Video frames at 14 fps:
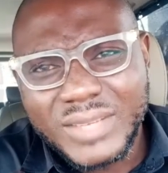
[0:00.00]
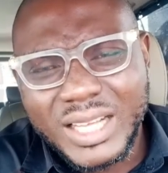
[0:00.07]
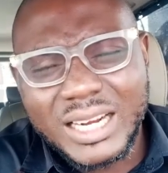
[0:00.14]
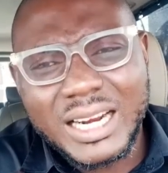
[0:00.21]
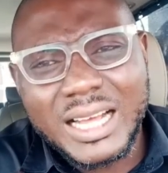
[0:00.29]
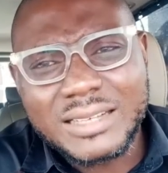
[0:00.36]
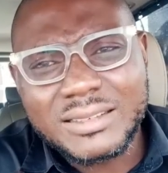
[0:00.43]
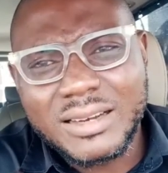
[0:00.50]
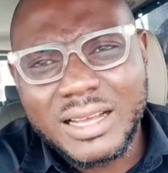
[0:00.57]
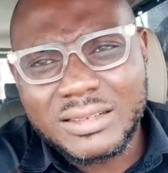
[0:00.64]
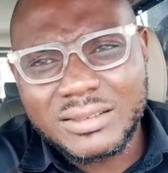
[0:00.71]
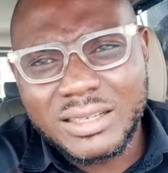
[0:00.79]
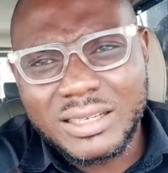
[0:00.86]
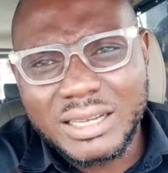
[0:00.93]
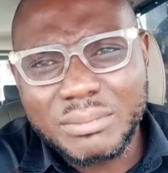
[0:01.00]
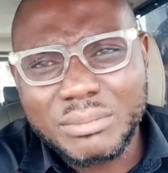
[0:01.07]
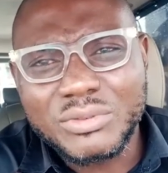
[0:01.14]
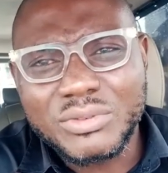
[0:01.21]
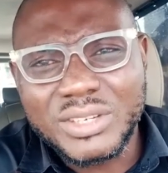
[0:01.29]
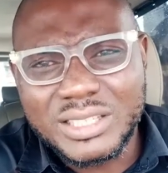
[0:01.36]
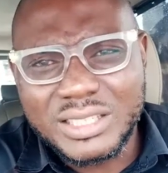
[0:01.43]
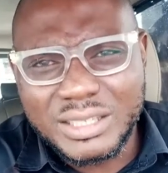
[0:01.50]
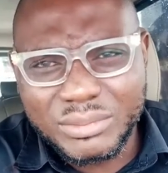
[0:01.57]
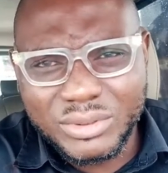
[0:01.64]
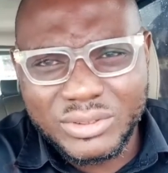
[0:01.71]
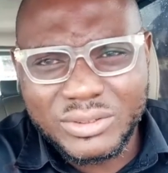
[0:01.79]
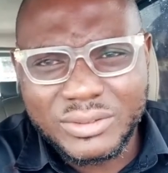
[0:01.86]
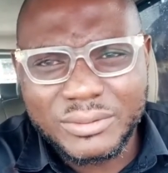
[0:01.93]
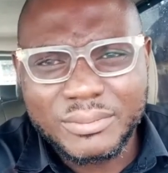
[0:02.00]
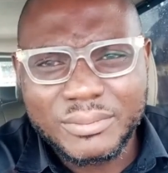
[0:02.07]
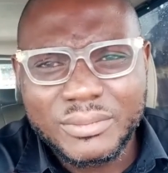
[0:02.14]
that last that them be victims.